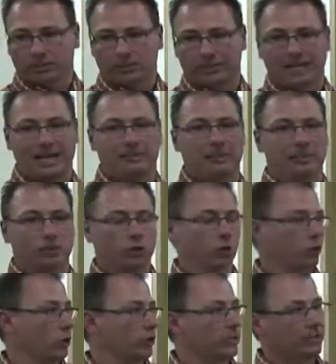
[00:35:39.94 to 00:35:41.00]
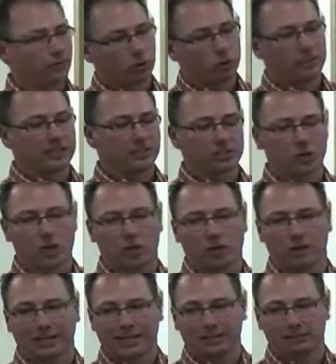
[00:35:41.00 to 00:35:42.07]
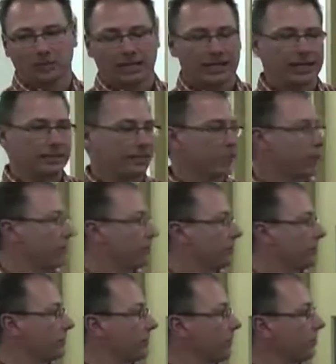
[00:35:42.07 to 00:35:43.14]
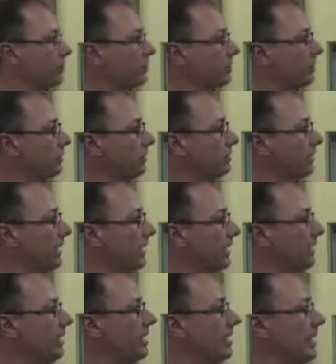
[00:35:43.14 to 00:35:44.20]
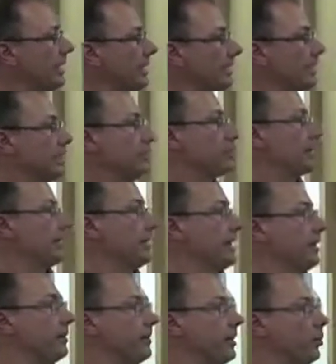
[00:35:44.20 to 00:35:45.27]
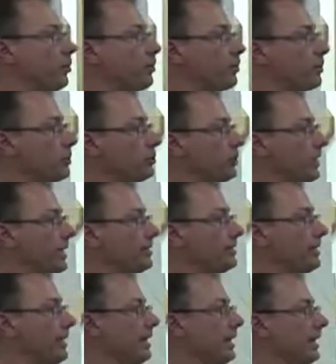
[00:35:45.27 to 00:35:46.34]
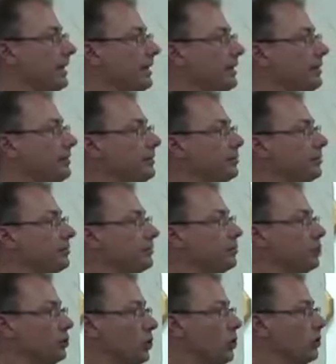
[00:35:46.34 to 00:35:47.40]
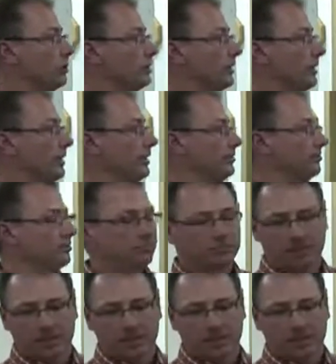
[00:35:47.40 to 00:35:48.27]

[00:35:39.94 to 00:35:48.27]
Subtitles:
contaminant you're looking for, because not all labs can and not all facilities can. And typically they'll present a result in